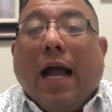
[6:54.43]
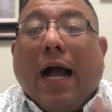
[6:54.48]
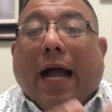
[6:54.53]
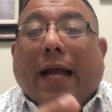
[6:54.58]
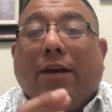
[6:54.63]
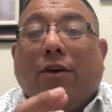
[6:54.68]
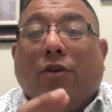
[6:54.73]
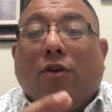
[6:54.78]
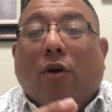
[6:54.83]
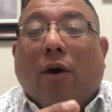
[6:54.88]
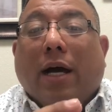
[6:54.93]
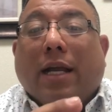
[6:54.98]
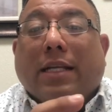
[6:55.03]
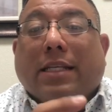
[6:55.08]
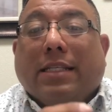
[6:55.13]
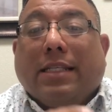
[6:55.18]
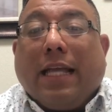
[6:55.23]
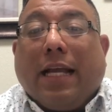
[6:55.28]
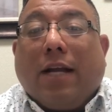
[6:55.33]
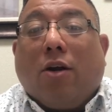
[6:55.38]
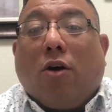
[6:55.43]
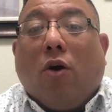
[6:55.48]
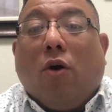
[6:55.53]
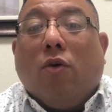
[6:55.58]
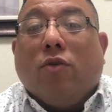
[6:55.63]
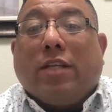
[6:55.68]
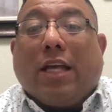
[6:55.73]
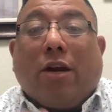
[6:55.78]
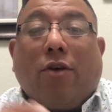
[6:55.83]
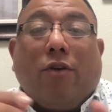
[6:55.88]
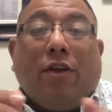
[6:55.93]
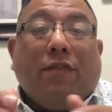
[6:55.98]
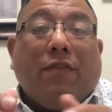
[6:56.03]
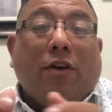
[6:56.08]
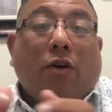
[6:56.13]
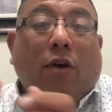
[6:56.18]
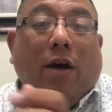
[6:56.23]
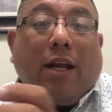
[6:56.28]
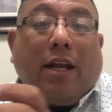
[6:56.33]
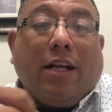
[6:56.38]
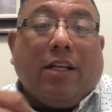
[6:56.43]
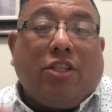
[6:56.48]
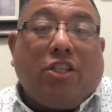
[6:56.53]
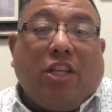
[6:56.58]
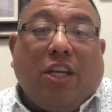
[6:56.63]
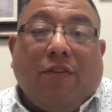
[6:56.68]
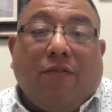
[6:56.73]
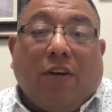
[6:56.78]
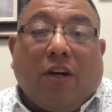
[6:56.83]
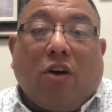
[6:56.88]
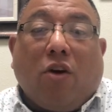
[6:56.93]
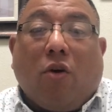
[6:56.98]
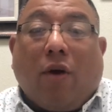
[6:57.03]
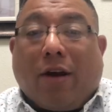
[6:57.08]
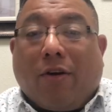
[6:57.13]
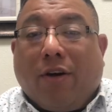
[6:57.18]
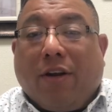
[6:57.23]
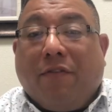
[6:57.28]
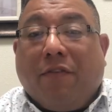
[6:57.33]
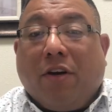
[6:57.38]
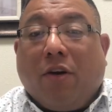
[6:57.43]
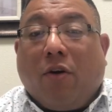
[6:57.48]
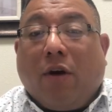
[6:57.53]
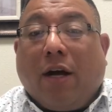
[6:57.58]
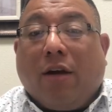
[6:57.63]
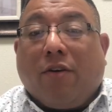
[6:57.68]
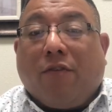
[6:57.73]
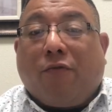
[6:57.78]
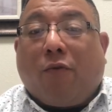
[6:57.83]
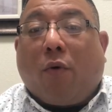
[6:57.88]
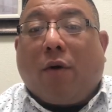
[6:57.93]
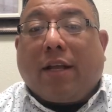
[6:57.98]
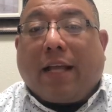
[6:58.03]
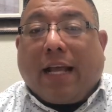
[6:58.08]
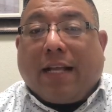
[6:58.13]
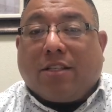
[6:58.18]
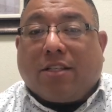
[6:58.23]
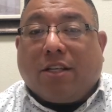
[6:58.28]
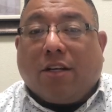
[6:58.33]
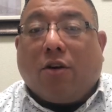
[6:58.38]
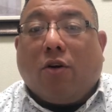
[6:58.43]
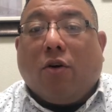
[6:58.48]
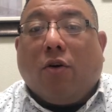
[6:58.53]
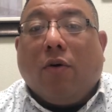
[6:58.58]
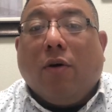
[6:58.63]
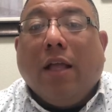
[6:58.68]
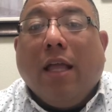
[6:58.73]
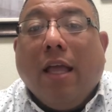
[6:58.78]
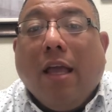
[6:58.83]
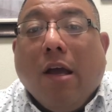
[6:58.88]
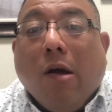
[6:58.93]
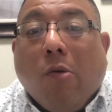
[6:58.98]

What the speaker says: I don't know how to set goals. I don't even know how to achieve a goal. I don't even know how to forecast a goal.